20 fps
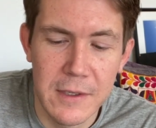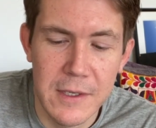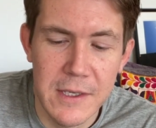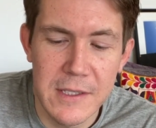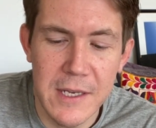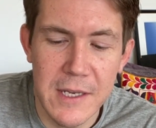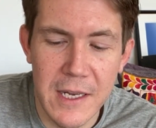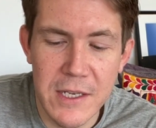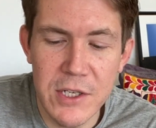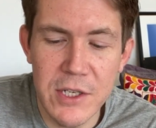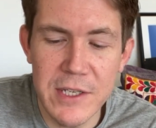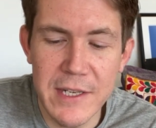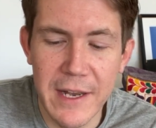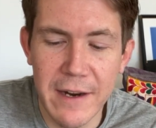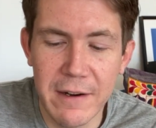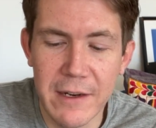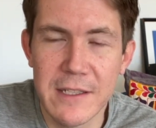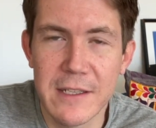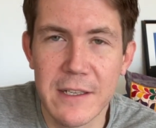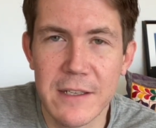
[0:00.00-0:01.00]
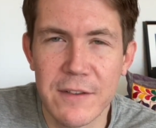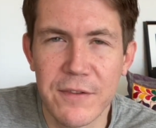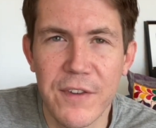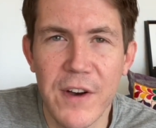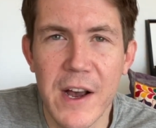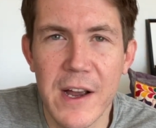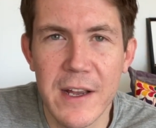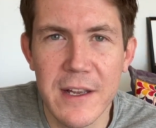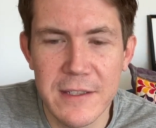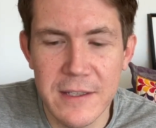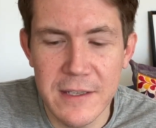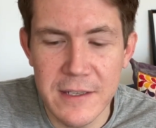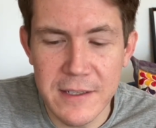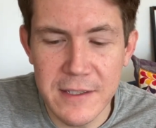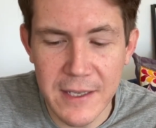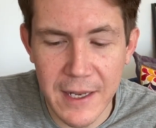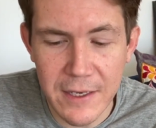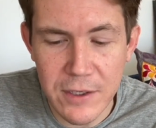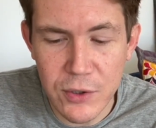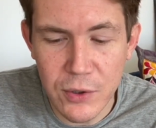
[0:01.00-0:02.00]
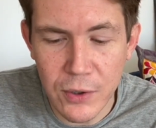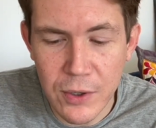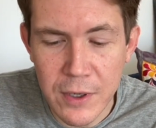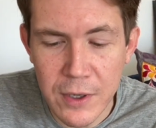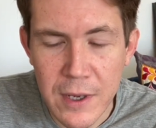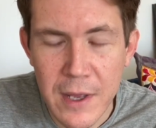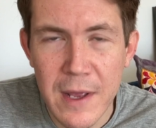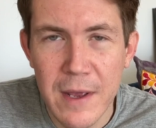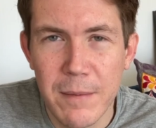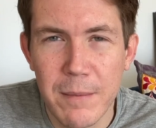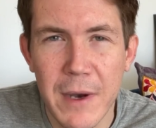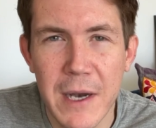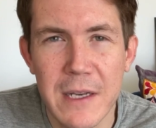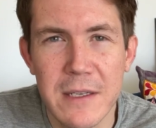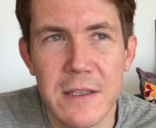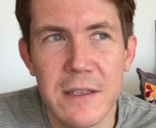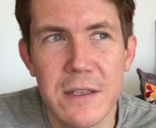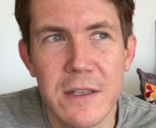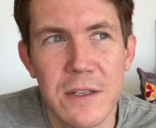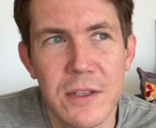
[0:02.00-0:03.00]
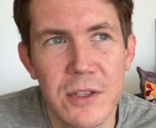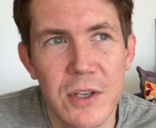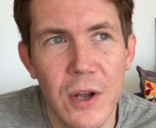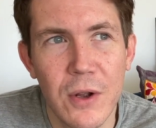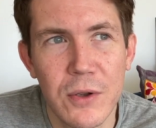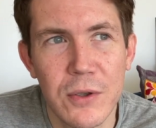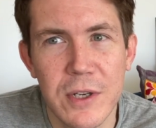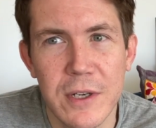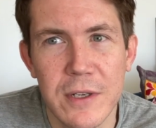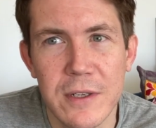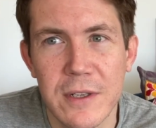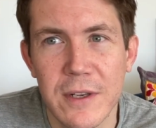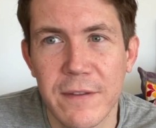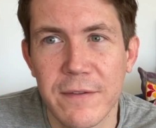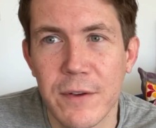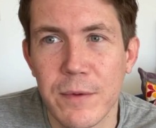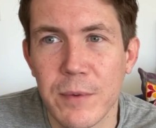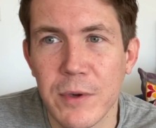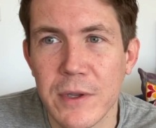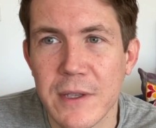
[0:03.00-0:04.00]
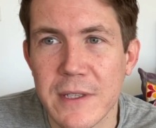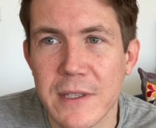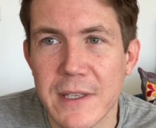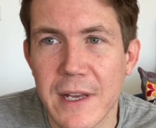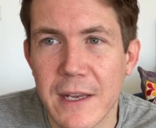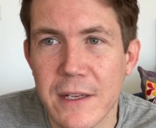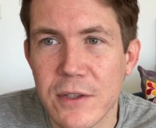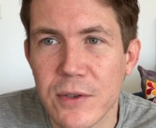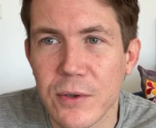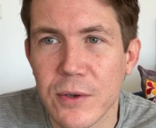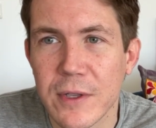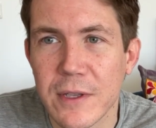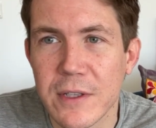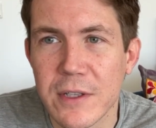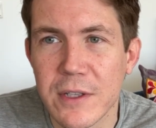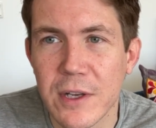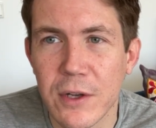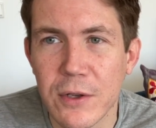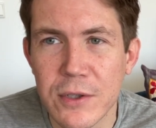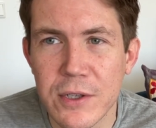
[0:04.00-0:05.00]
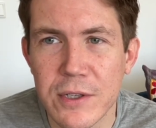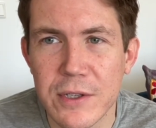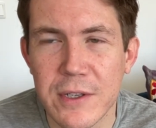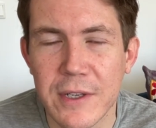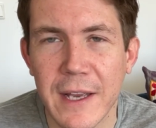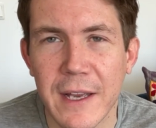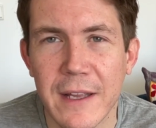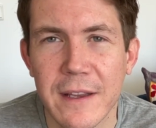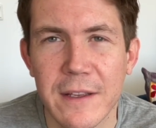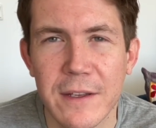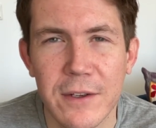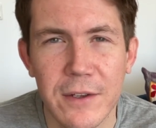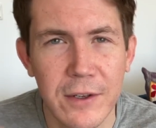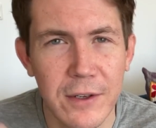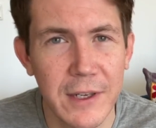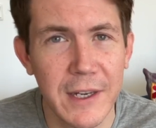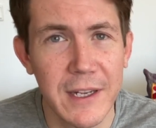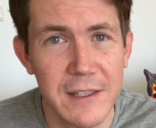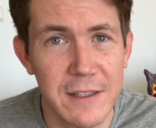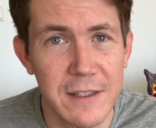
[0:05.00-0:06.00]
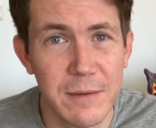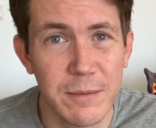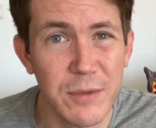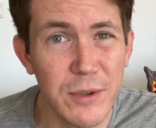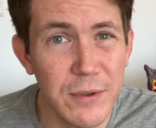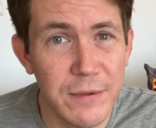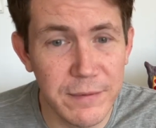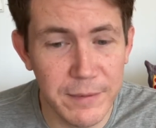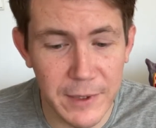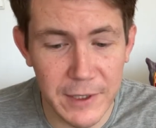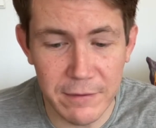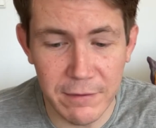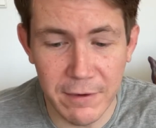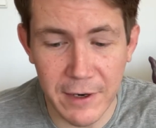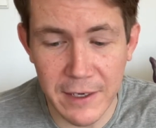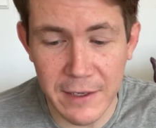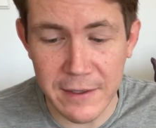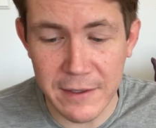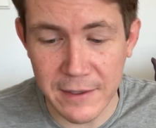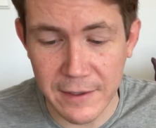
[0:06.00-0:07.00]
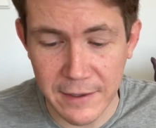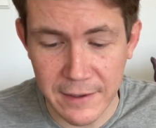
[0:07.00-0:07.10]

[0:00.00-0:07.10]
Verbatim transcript: Sagittarius is fire, it's the centaur. Mars is the soldier. So if you put the centaur and the soldier together, you're going to get some movement, right?